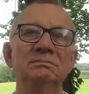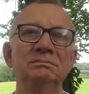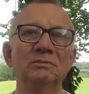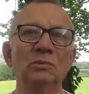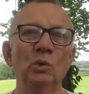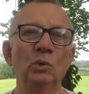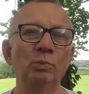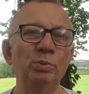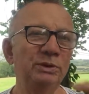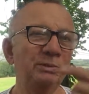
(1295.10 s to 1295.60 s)

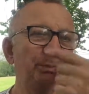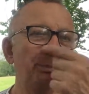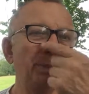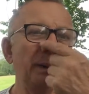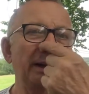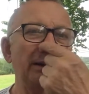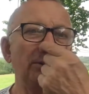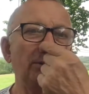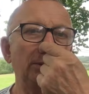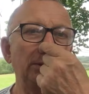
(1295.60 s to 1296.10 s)
Or put a
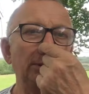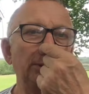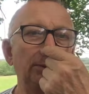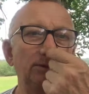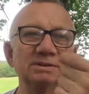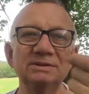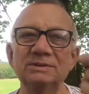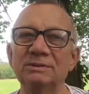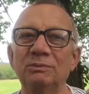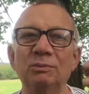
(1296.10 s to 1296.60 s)
peg on the
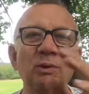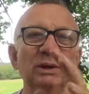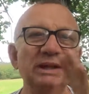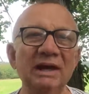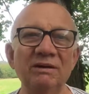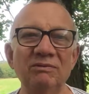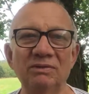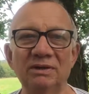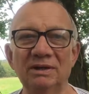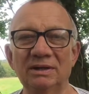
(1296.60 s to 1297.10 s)
nose, or
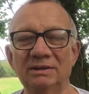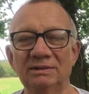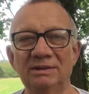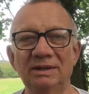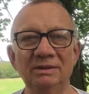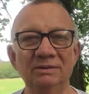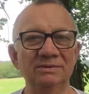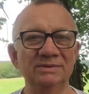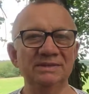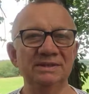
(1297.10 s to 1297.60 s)
whatever.
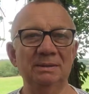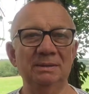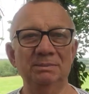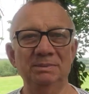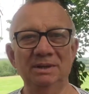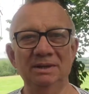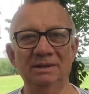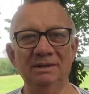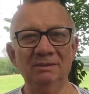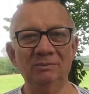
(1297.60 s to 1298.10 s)
Think of
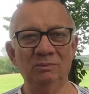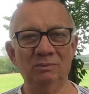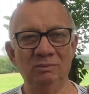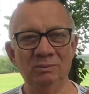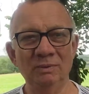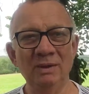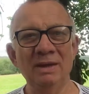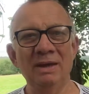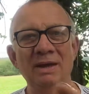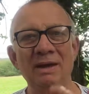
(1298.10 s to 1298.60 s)
something.
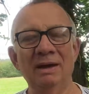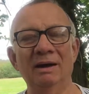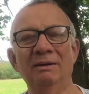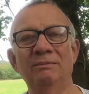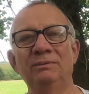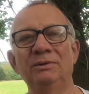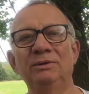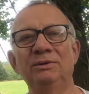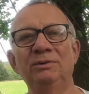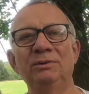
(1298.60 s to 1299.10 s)
I
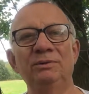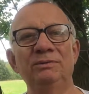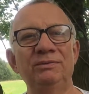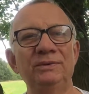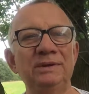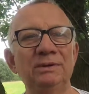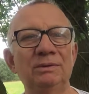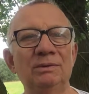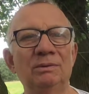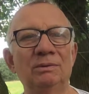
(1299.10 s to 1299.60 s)
will do a
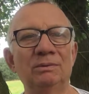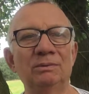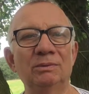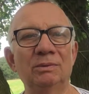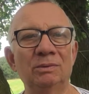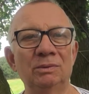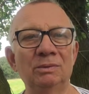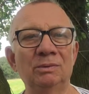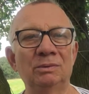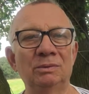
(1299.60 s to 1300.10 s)
video
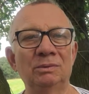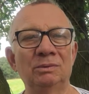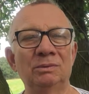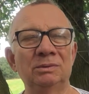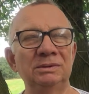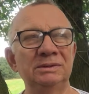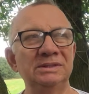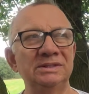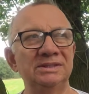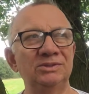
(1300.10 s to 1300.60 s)
on
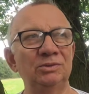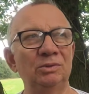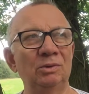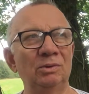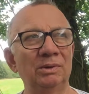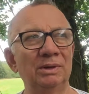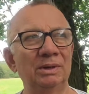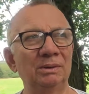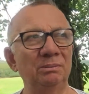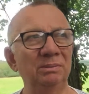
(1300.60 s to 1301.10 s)
all this
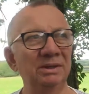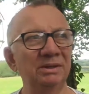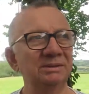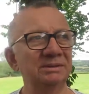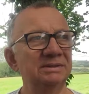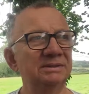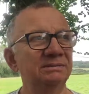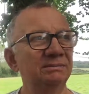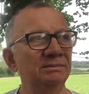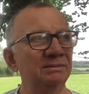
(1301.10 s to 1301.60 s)
snoring,
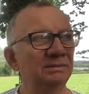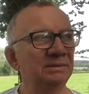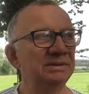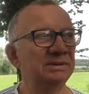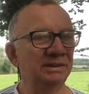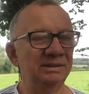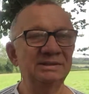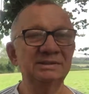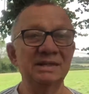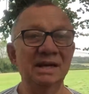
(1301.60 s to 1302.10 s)
because
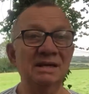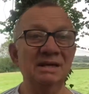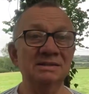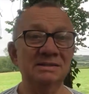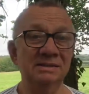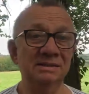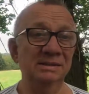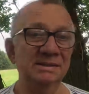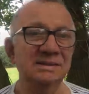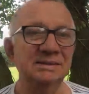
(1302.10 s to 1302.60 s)
his
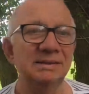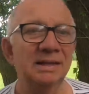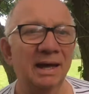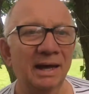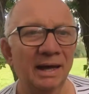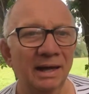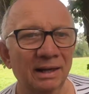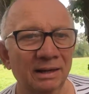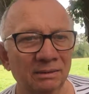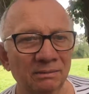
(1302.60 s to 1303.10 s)
answers
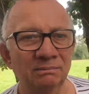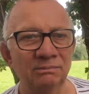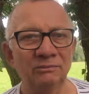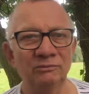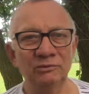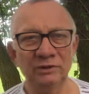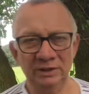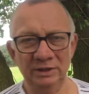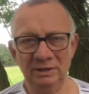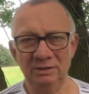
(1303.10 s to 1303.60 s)
there,
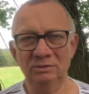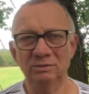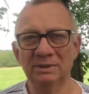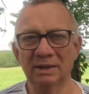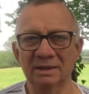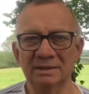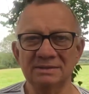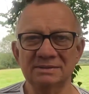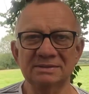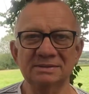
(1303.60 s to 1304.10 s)
very good
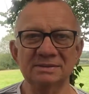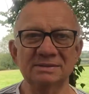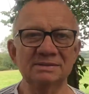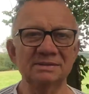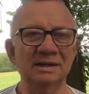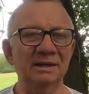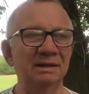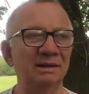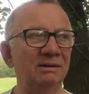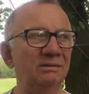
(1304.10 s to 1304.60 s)
answers
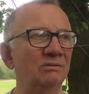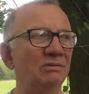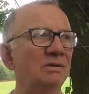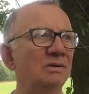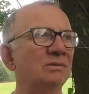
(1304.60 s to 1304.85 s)
I have.